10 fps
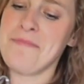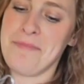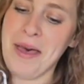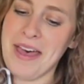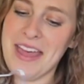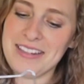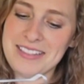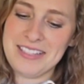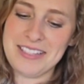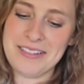
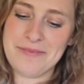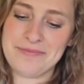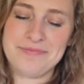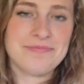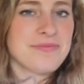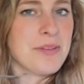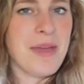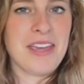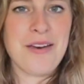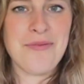But to
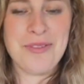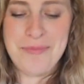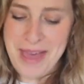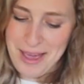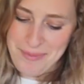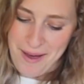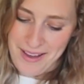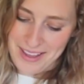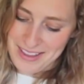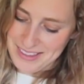make up for the back
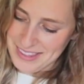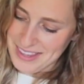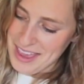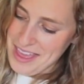pockets,